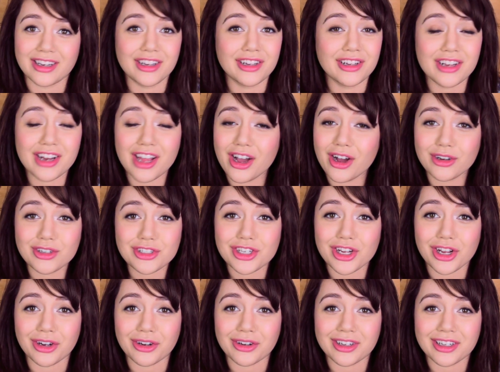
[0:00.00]
No
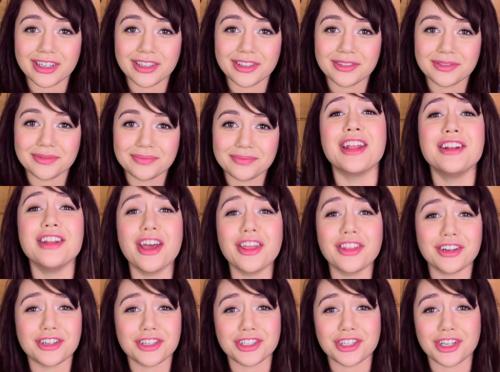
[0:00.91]
joke
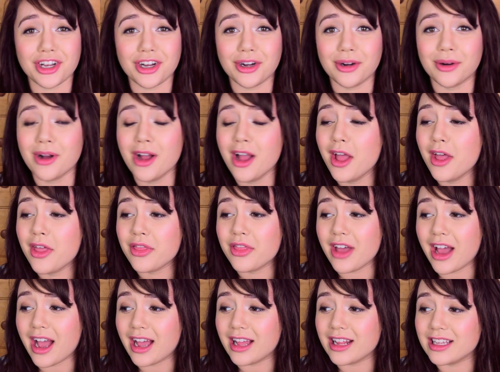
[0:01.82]
another show
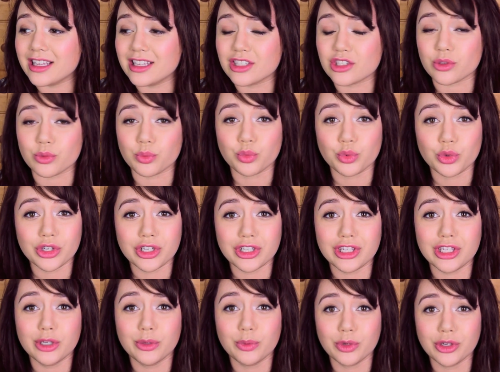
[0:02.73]
that is
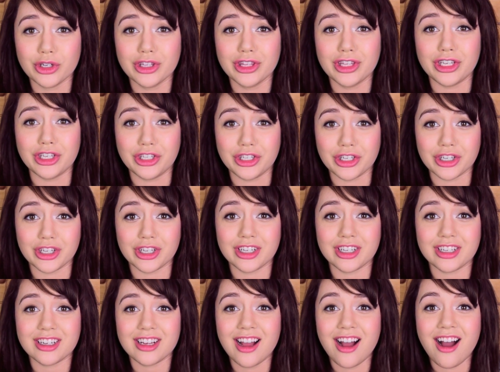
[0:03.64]
really, really
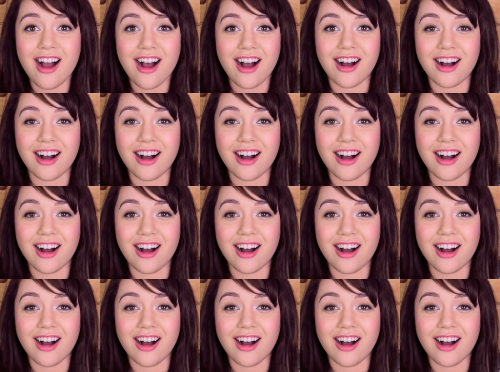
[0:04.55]
good